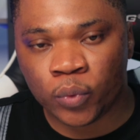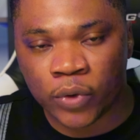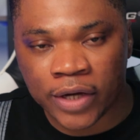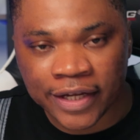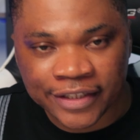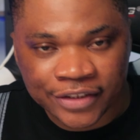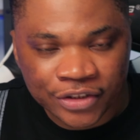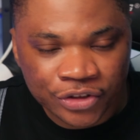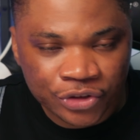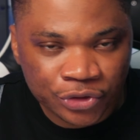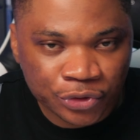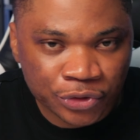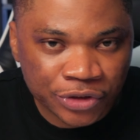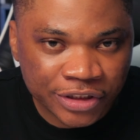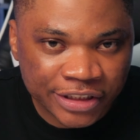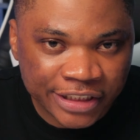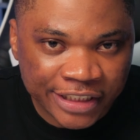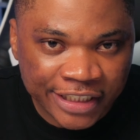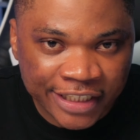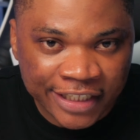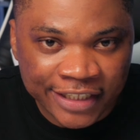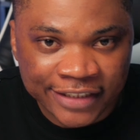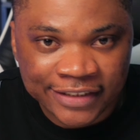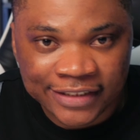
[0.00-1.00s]
when you
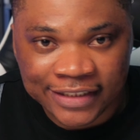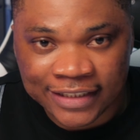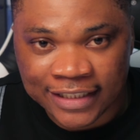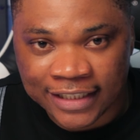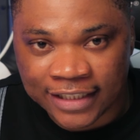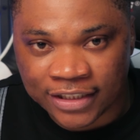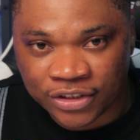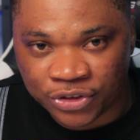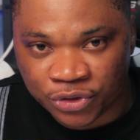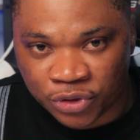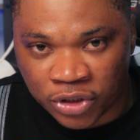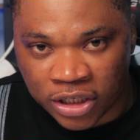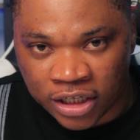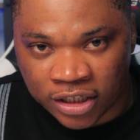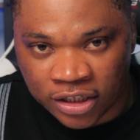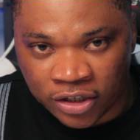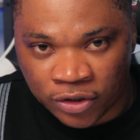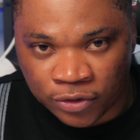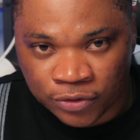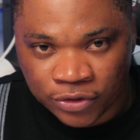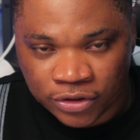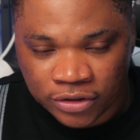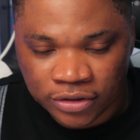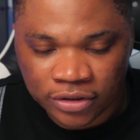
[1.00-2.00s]
create a new
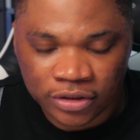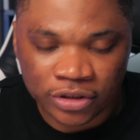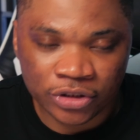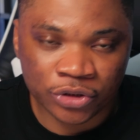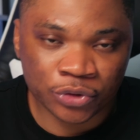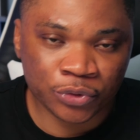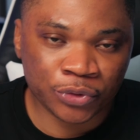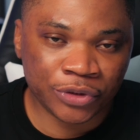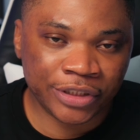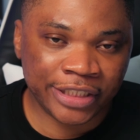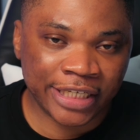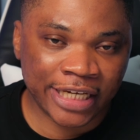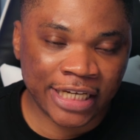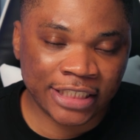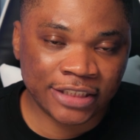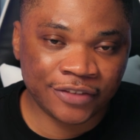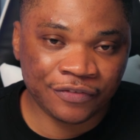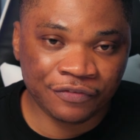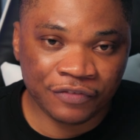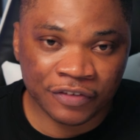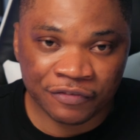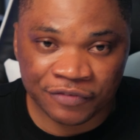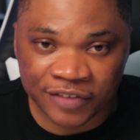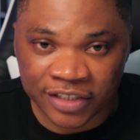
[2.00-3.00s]
account, you get
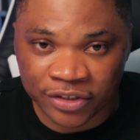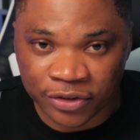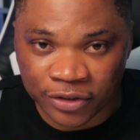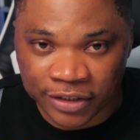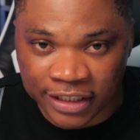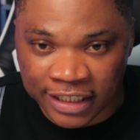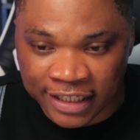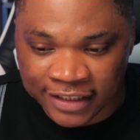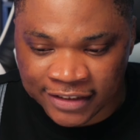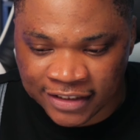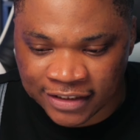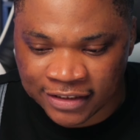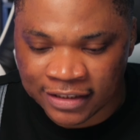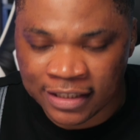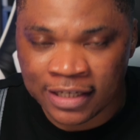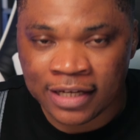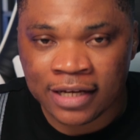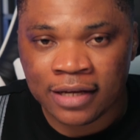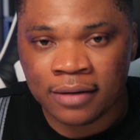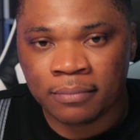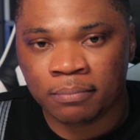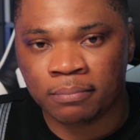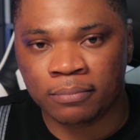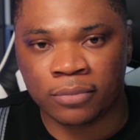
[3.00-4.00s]
50 Connects,
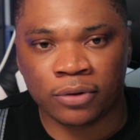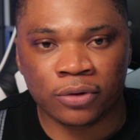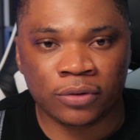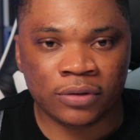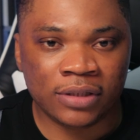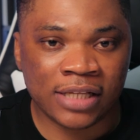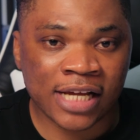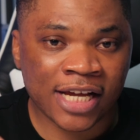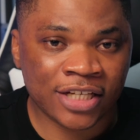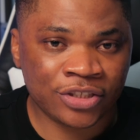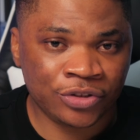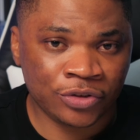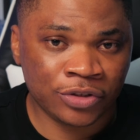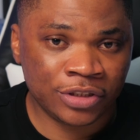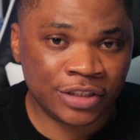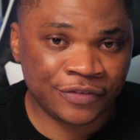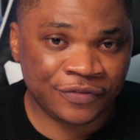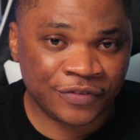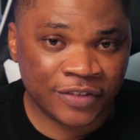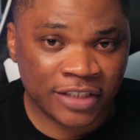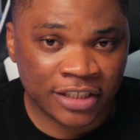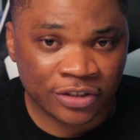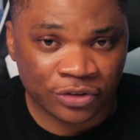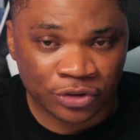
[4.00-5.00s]
but that's not
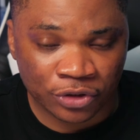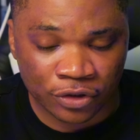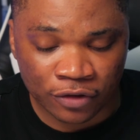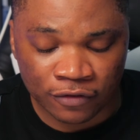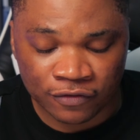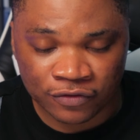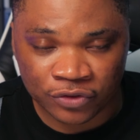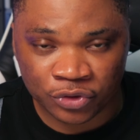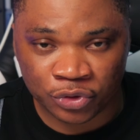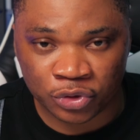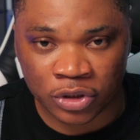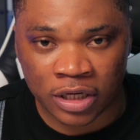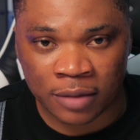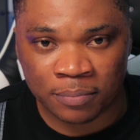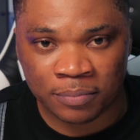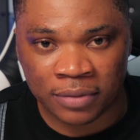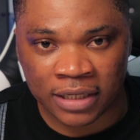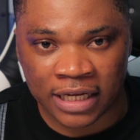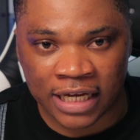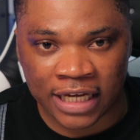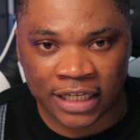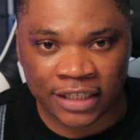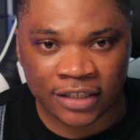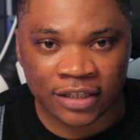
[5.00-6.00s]
even enough to
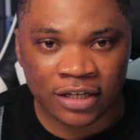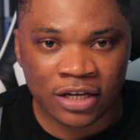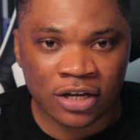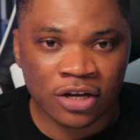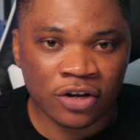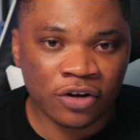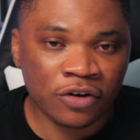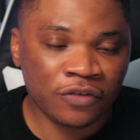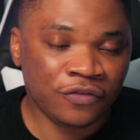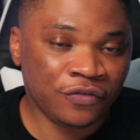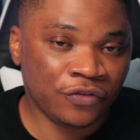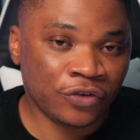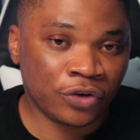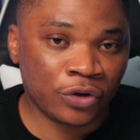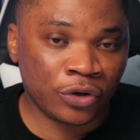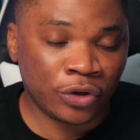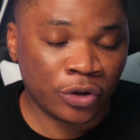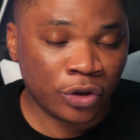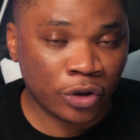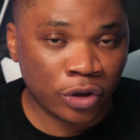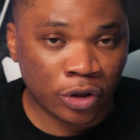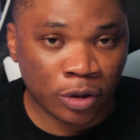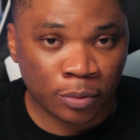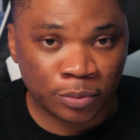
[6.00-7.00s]
apply
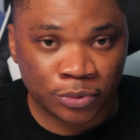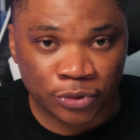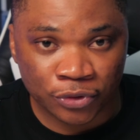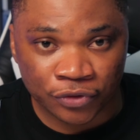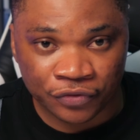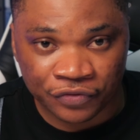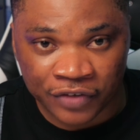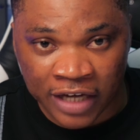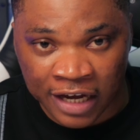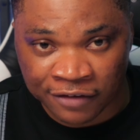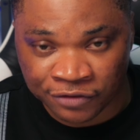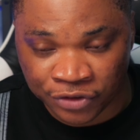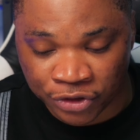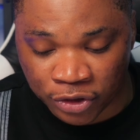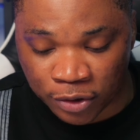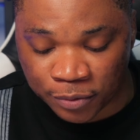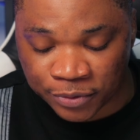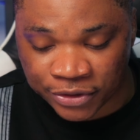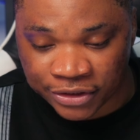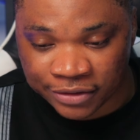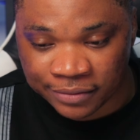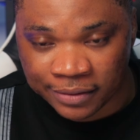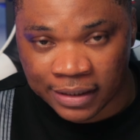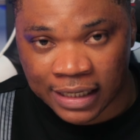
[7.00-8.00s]
for up to 5
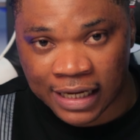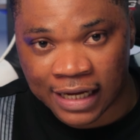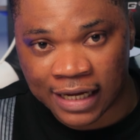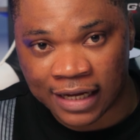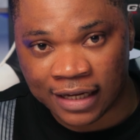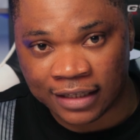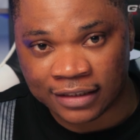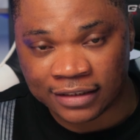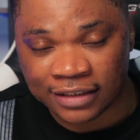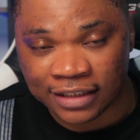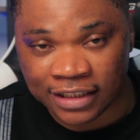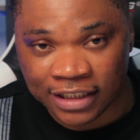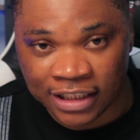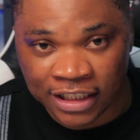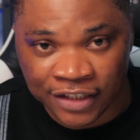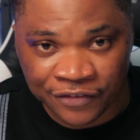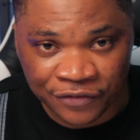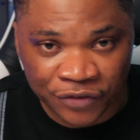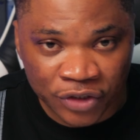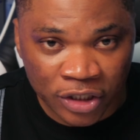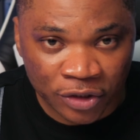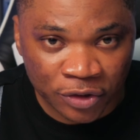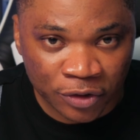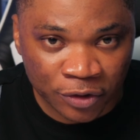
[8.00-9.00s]
jobs. And
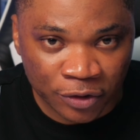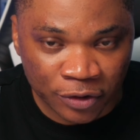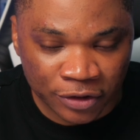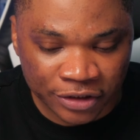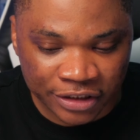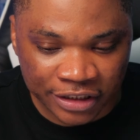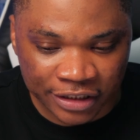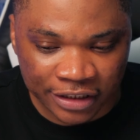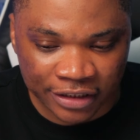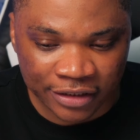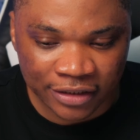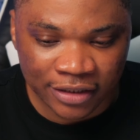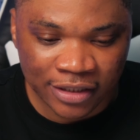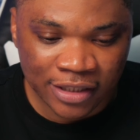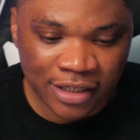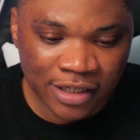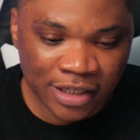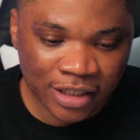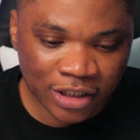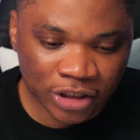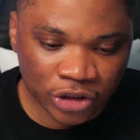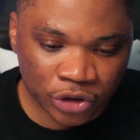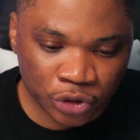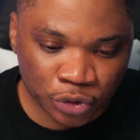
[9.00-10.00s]
if you are not lucky,
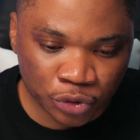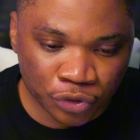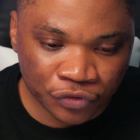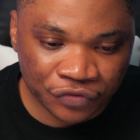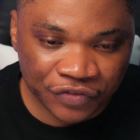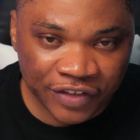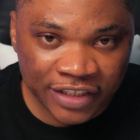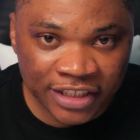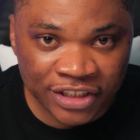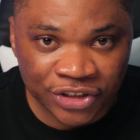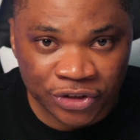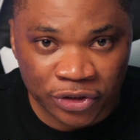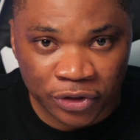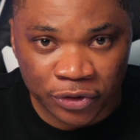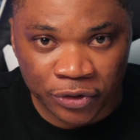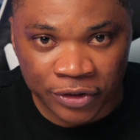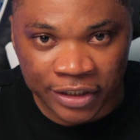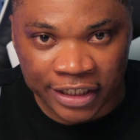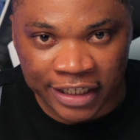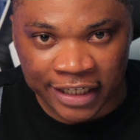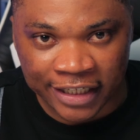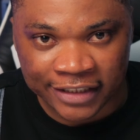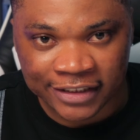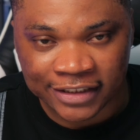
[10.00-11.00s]
you finish your
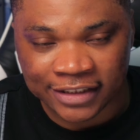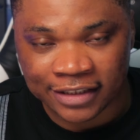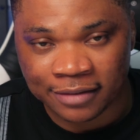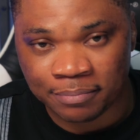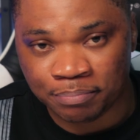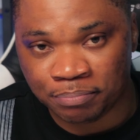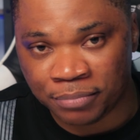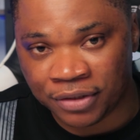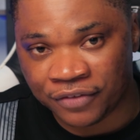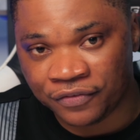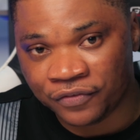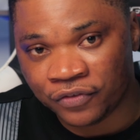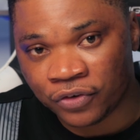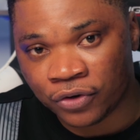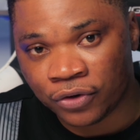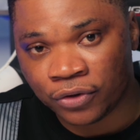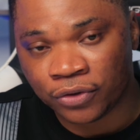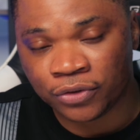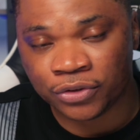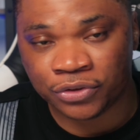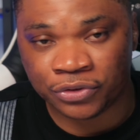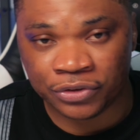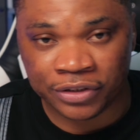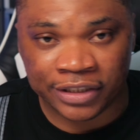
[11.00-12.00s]
Connect
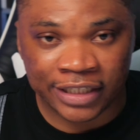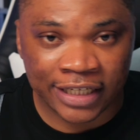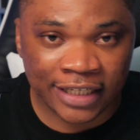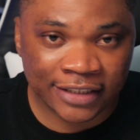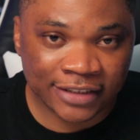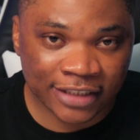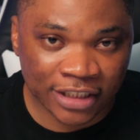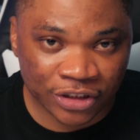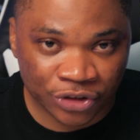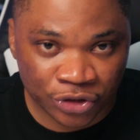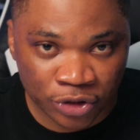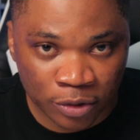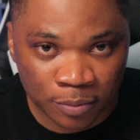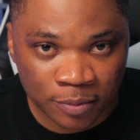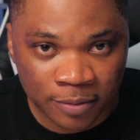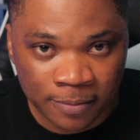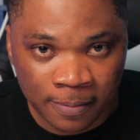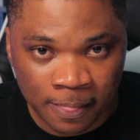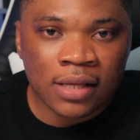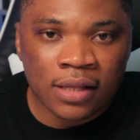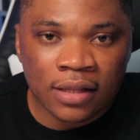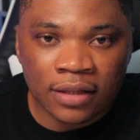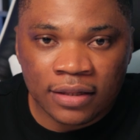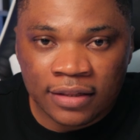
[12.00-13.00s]
before you get a job.
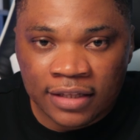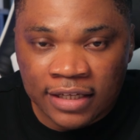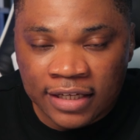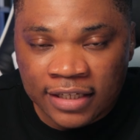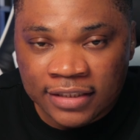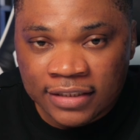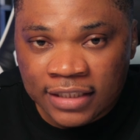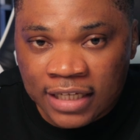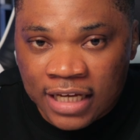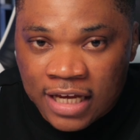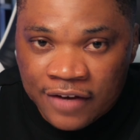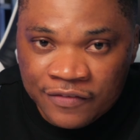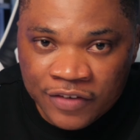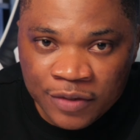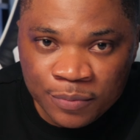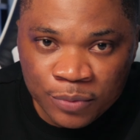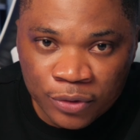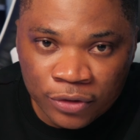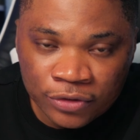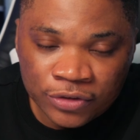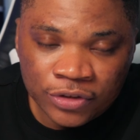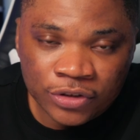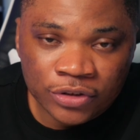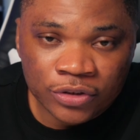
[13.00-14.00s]
Then every
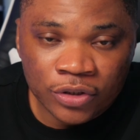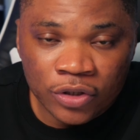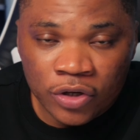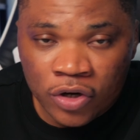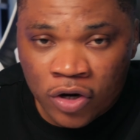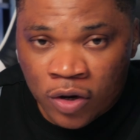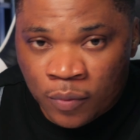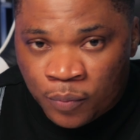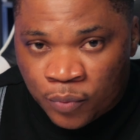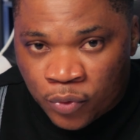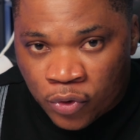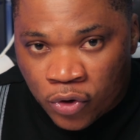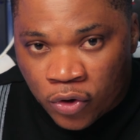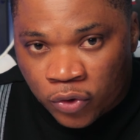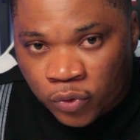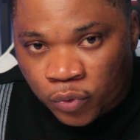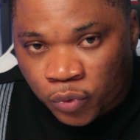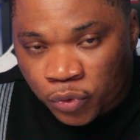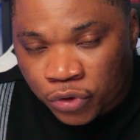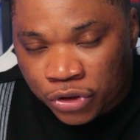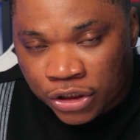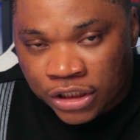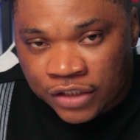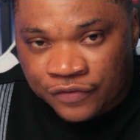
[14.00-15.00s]
month, Upwork
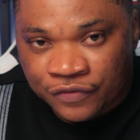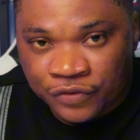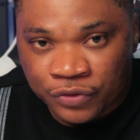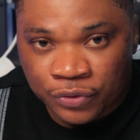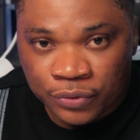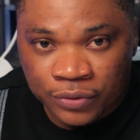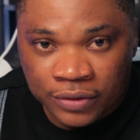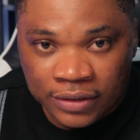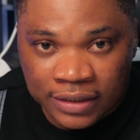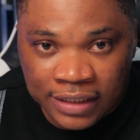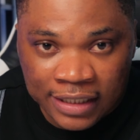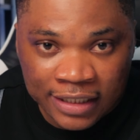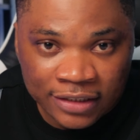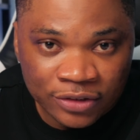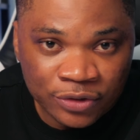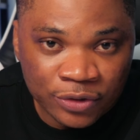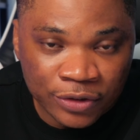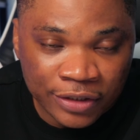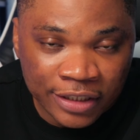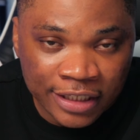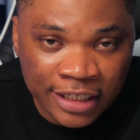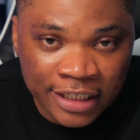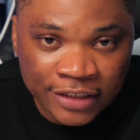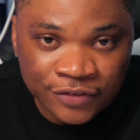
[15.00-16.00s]
will give you 10
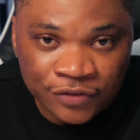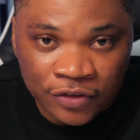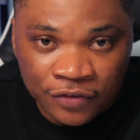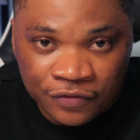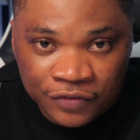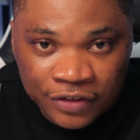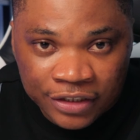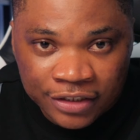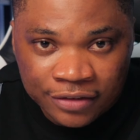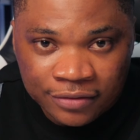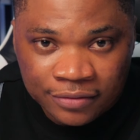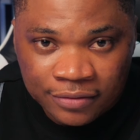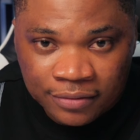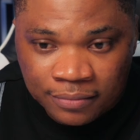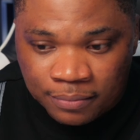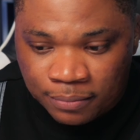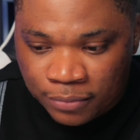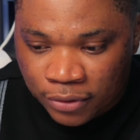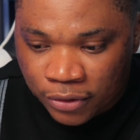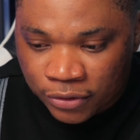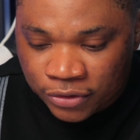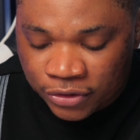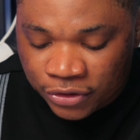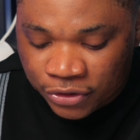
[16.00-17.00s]
connects for free,
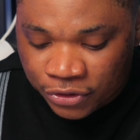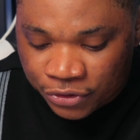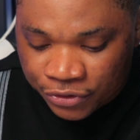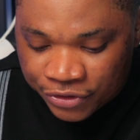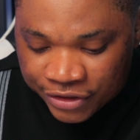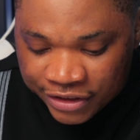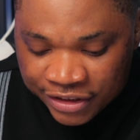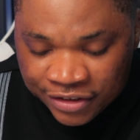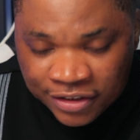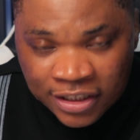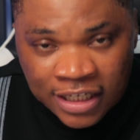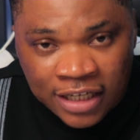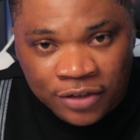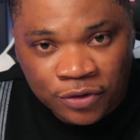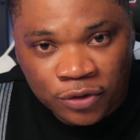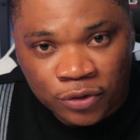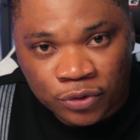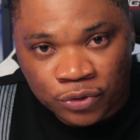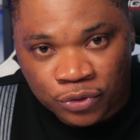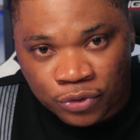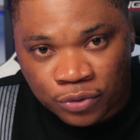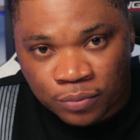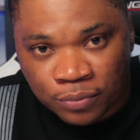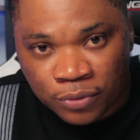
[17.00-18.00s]
but you still
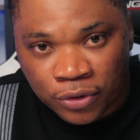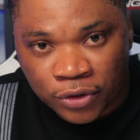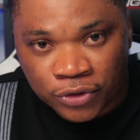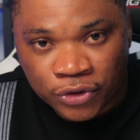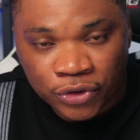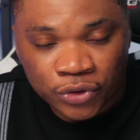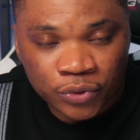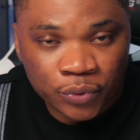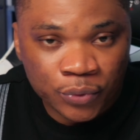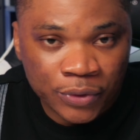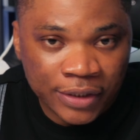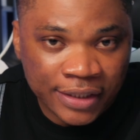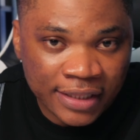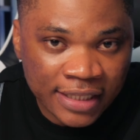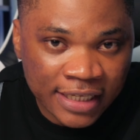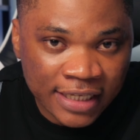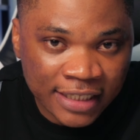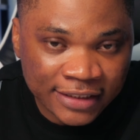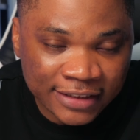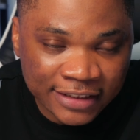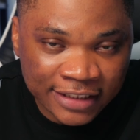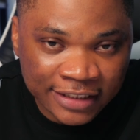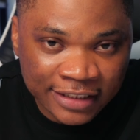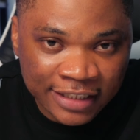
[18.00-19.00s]
cannot do much with
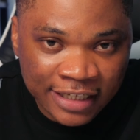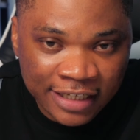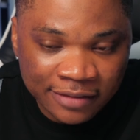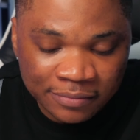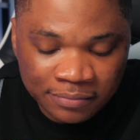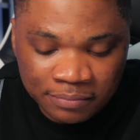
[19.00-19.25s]
that either